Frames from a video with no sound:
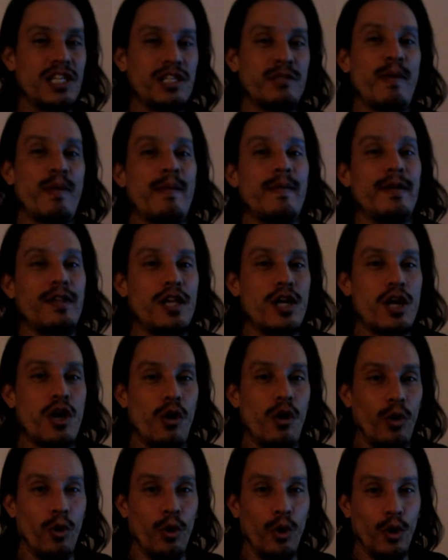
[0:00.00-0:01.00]
Does make me look
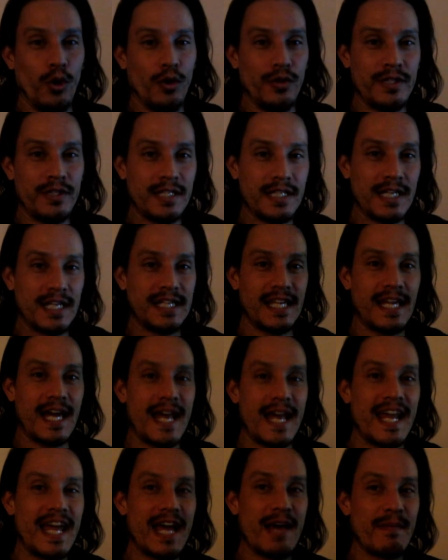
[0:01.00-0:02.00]
old? Because I
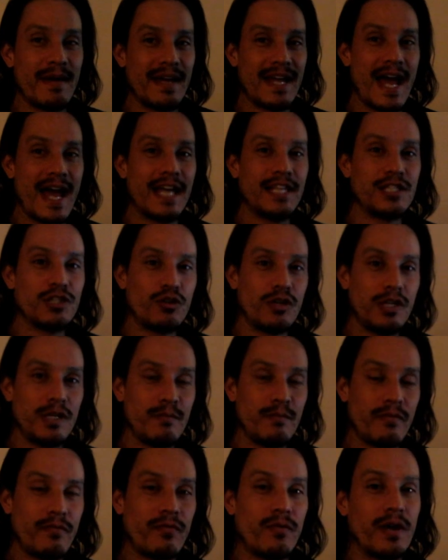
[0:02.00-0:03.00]
gotta have my ice
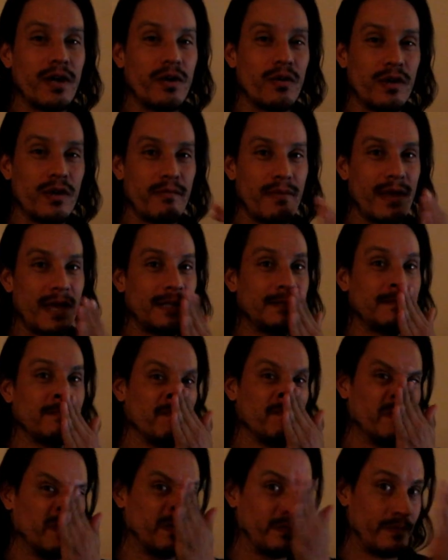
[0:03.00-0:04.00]
cream before I go to bed?
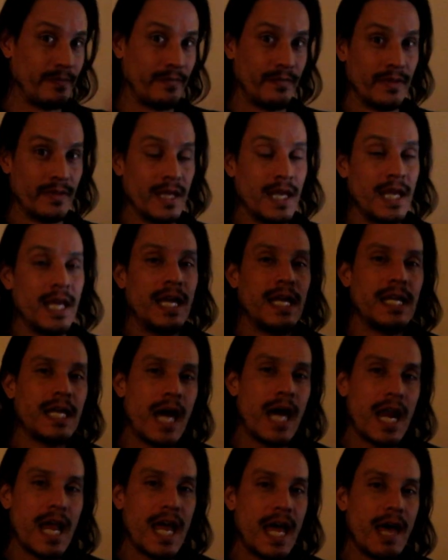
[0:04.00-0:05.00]

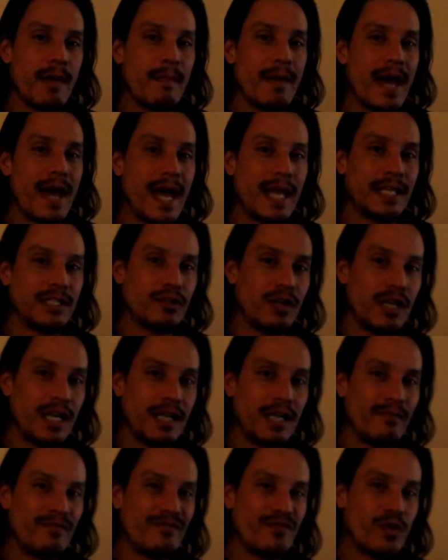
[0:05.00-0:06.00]
Gotta have my ice
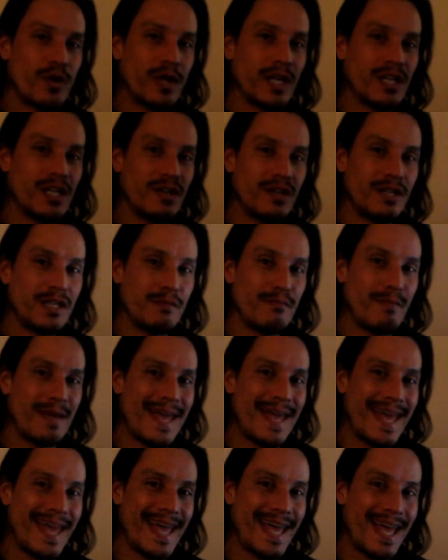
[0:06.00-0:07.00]
cream before I go to
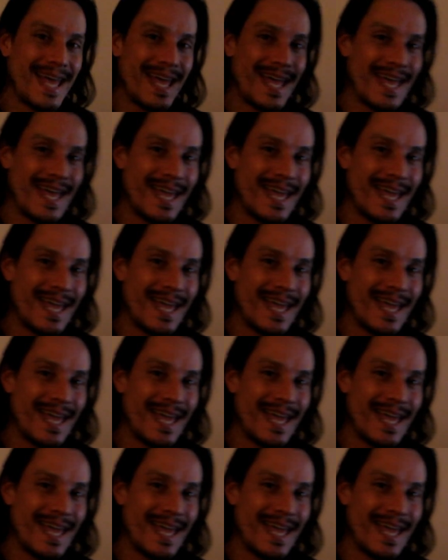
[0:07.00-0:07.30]
bed